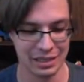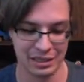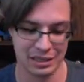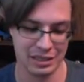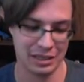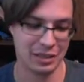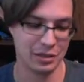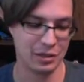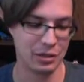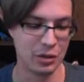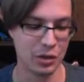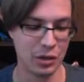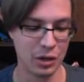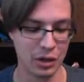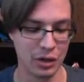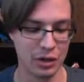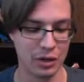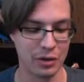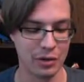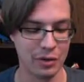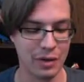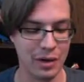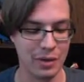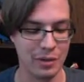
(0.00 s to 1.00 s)
Just
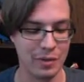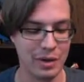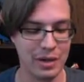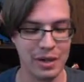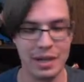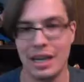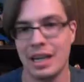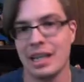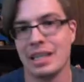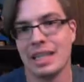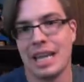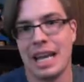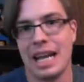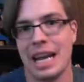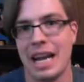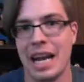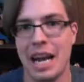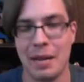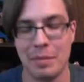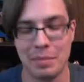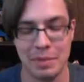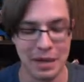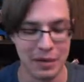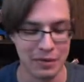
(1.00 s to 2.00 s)
looking around one day because I had an
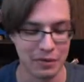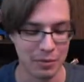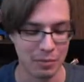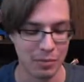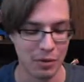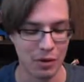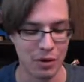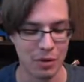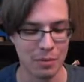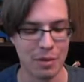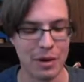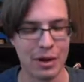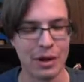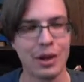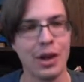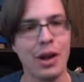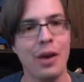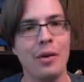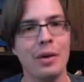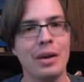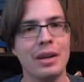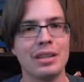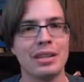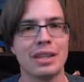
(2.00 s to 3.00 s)
update for Pokemon
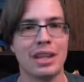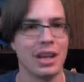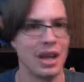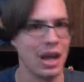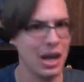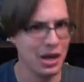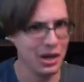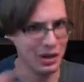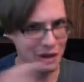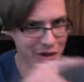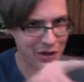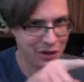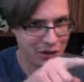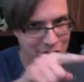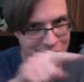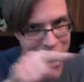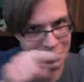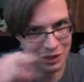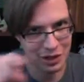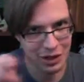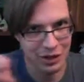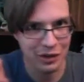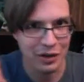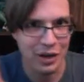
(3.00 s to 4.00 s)
Go and I was like, hey,
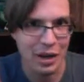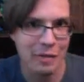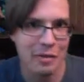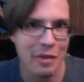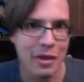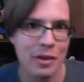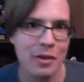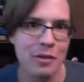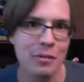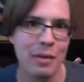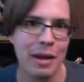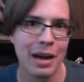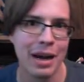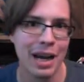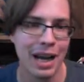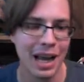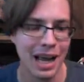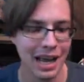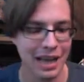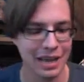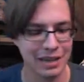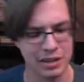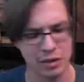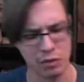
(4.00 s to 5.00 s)
here's another game that you might
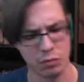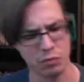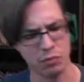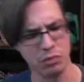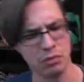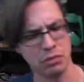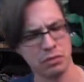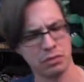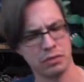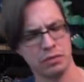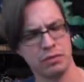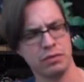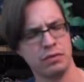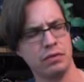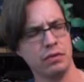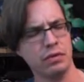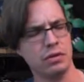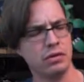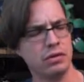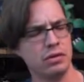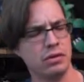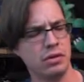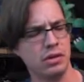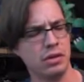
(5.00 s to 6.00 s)
like. I was like, what the
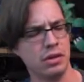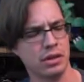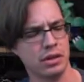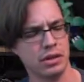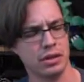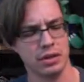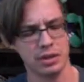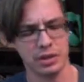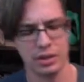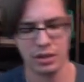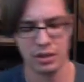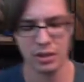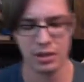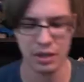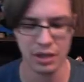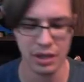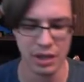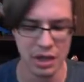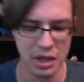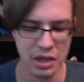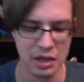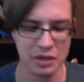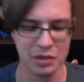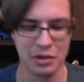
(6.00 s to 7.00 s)
fuck is this?
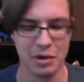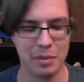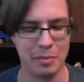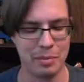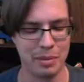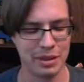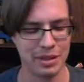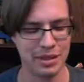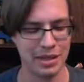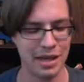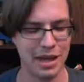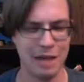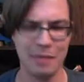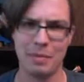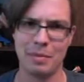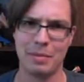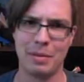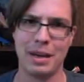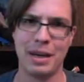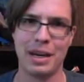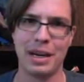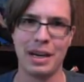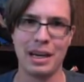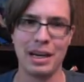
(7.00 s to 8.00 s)
So I picked it up, I
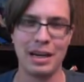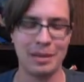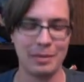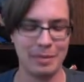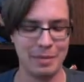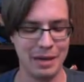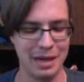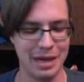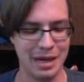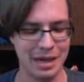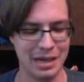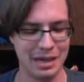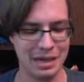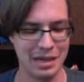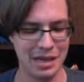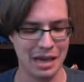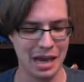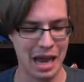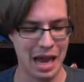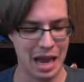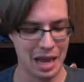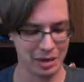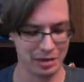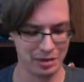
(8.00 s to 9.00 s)
played a little bit, and
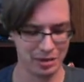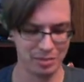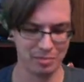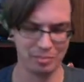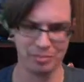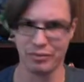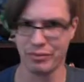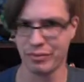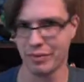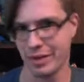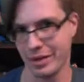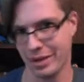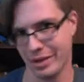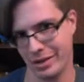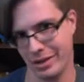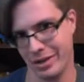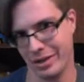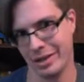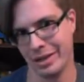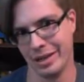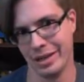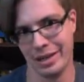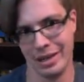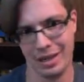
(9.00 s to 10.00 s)
yeah, I
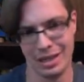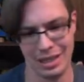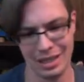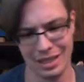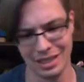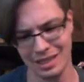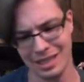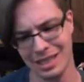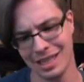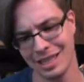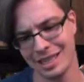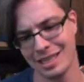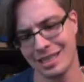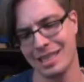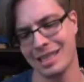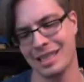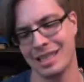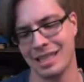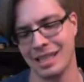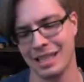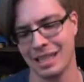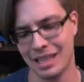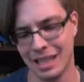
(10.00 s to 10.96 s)
got a little addicted.